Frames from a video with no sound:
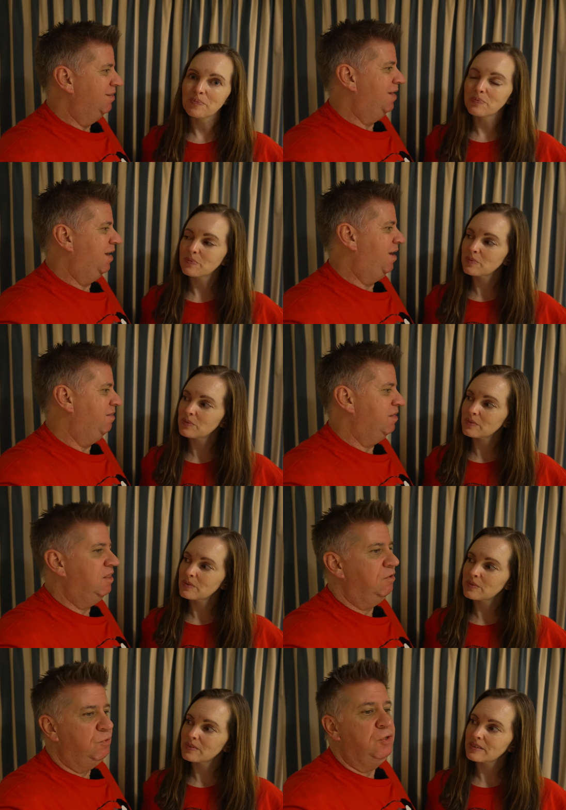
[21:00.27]
Speaker 1: I, I, think
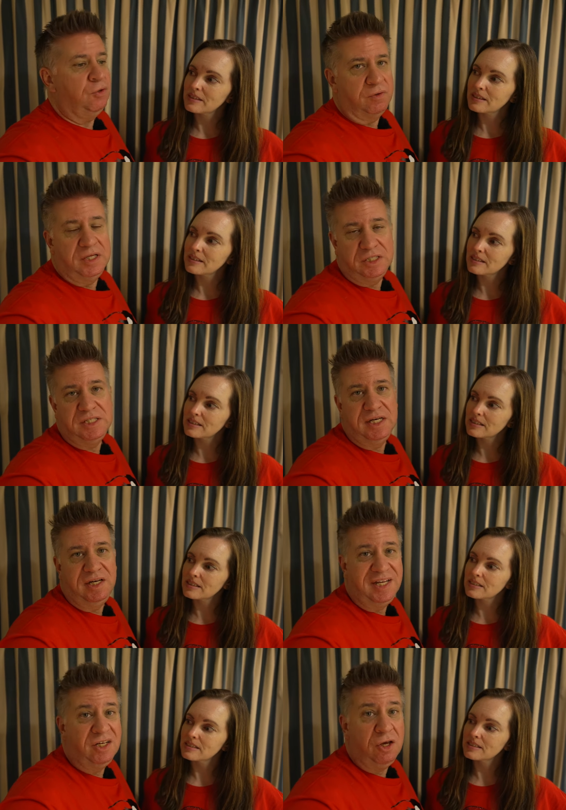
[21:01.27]
they were new and they just didn't
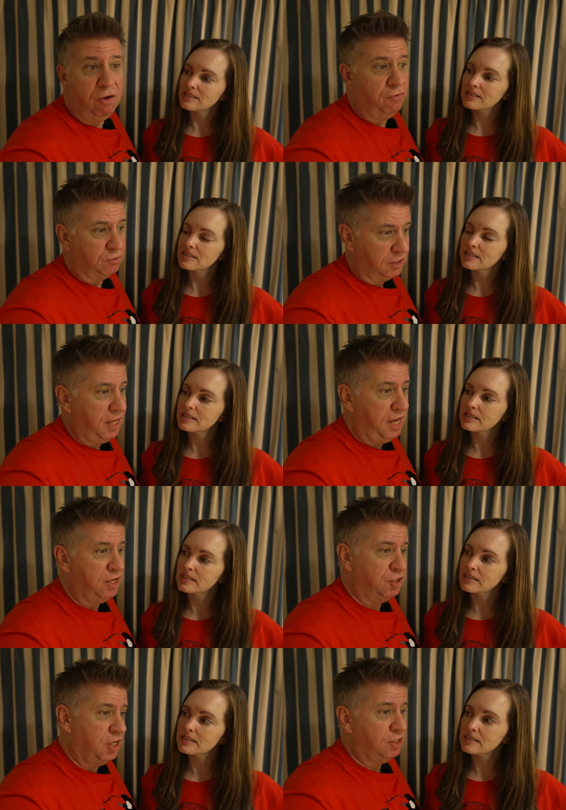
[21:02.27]
need to go through. It's like, hey,
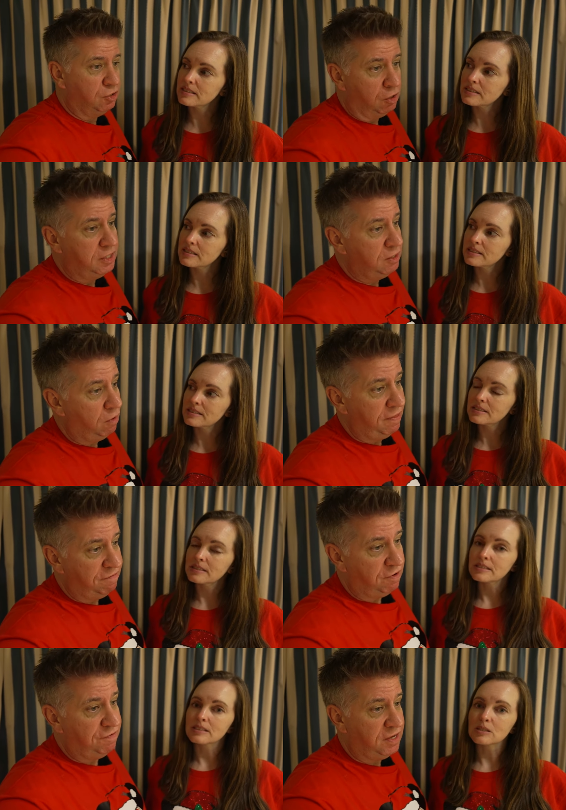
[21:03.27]
you checked. You already did all that
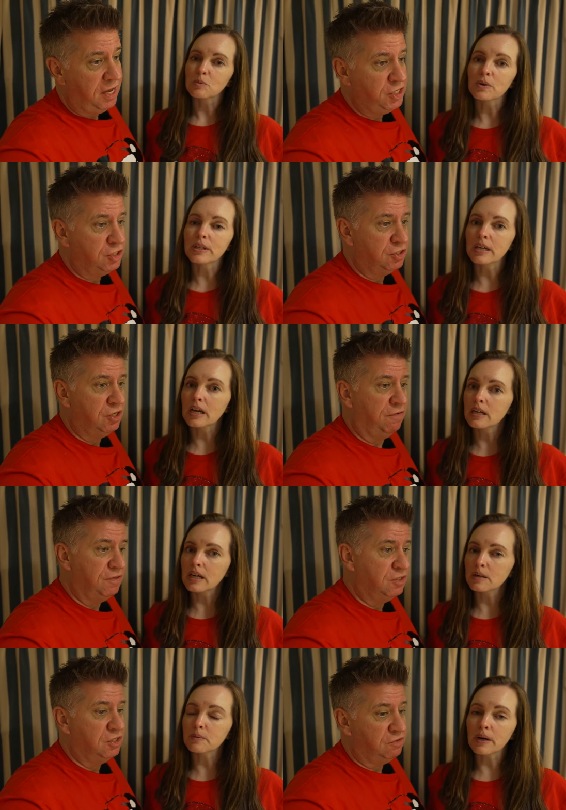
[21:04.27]
verification well, stuff. I,
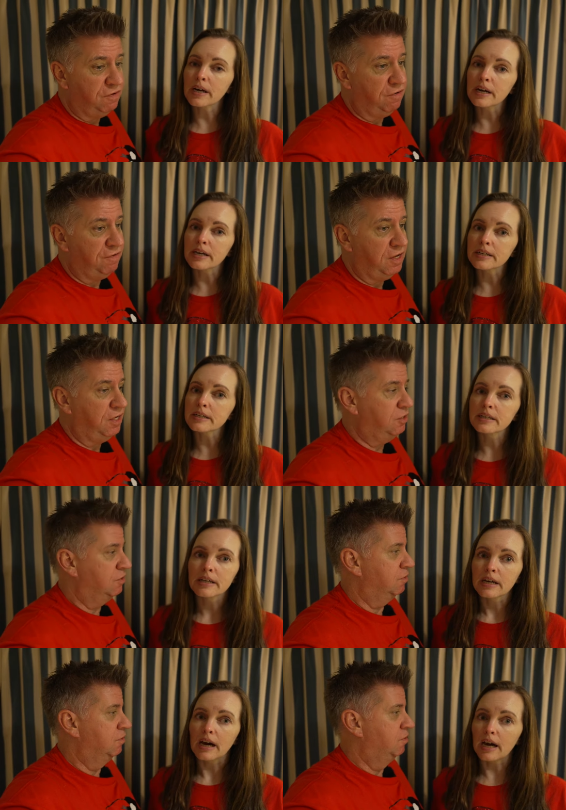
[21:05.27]
this I is just read,
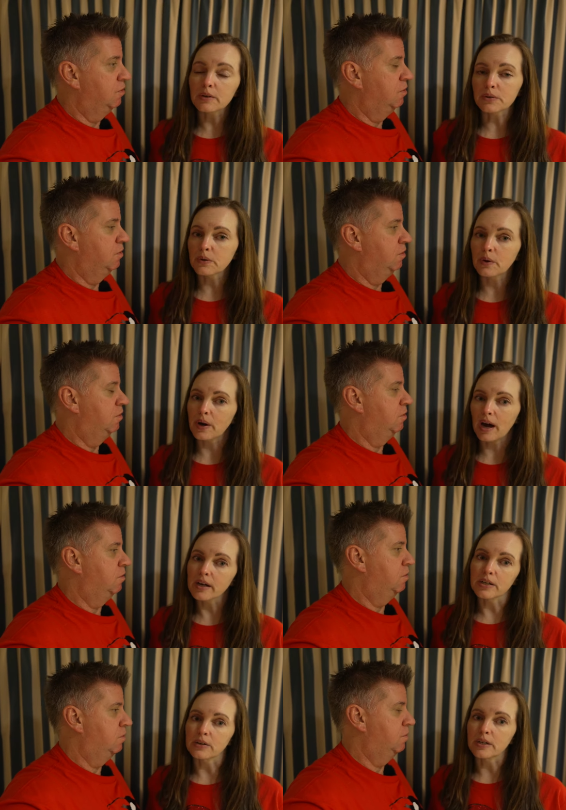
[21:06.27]
verification.
Speaker 2: I don't know how
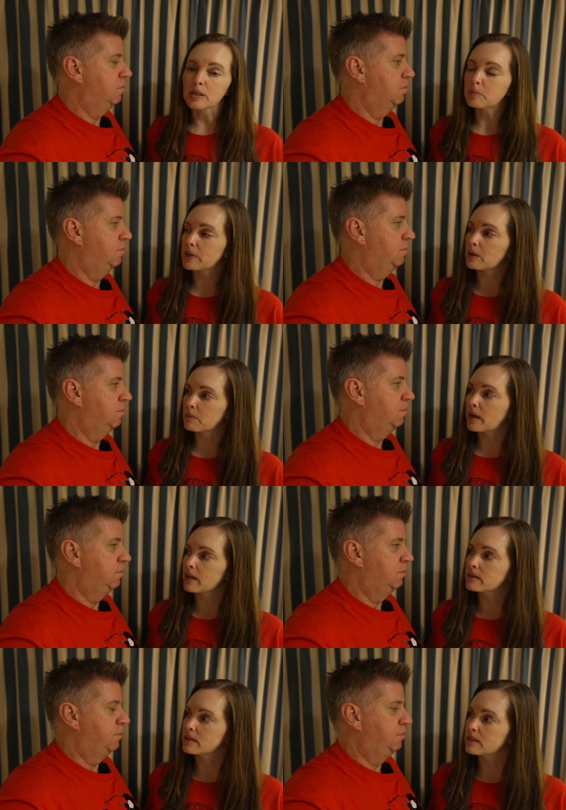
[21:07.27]
accurate, but I
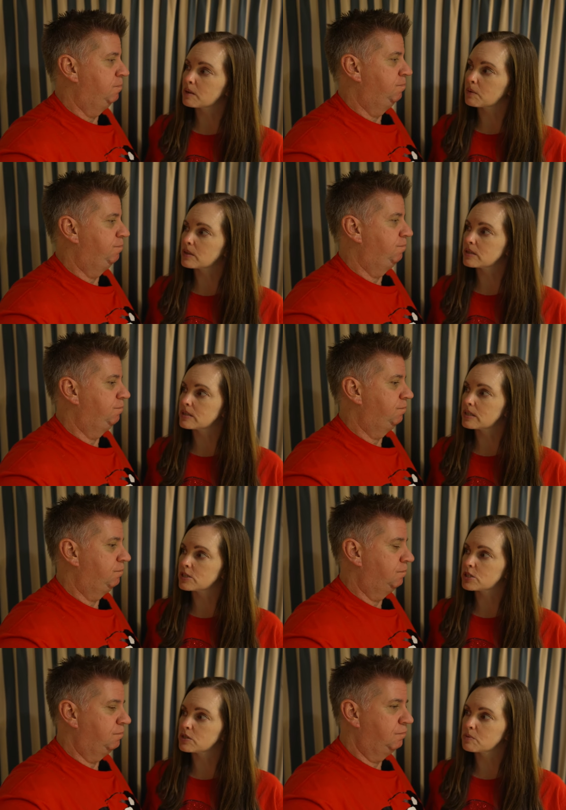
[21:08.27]
read that there were
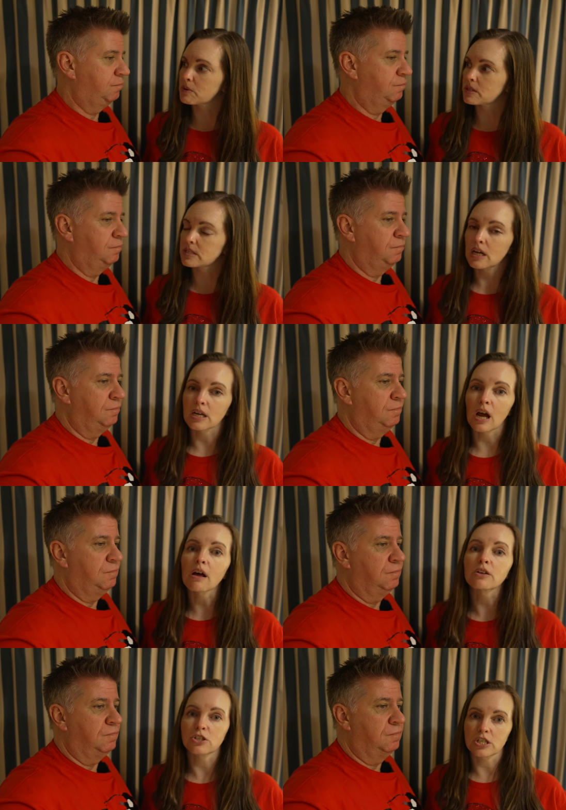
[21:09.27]
issues with the
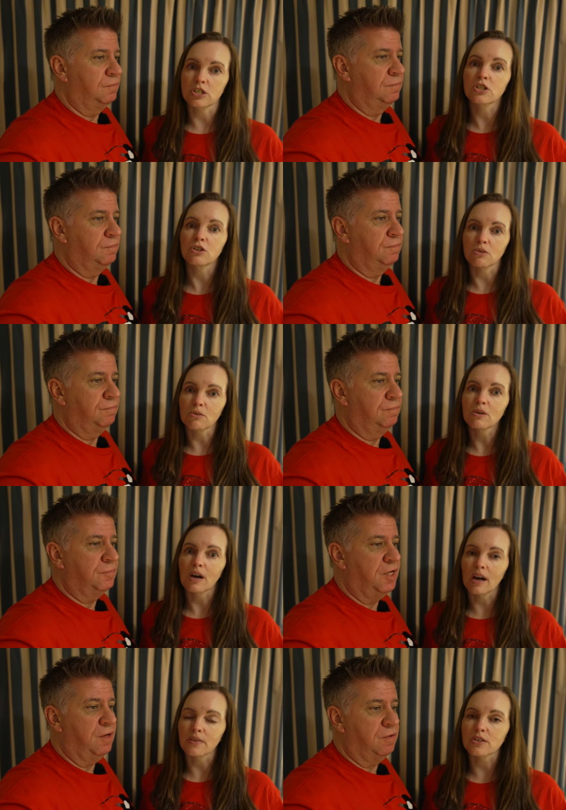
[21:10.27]
technology too
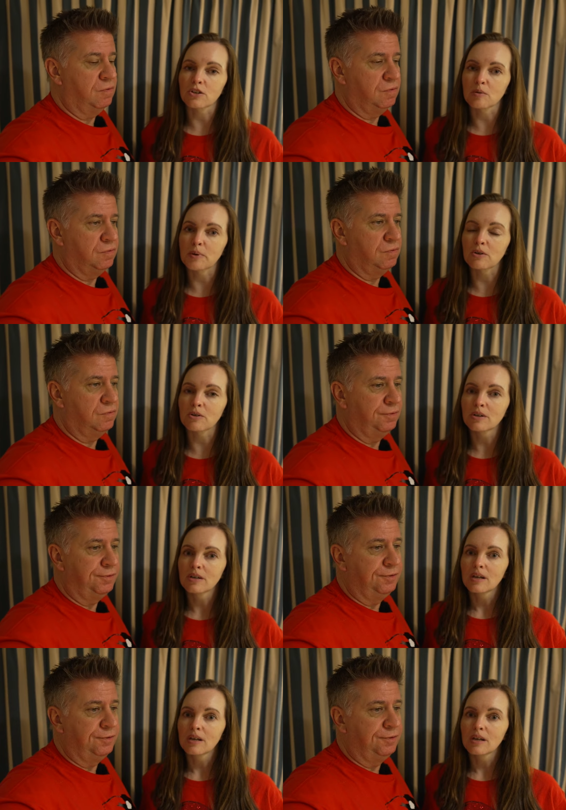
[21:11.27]
yeah. at the terminal.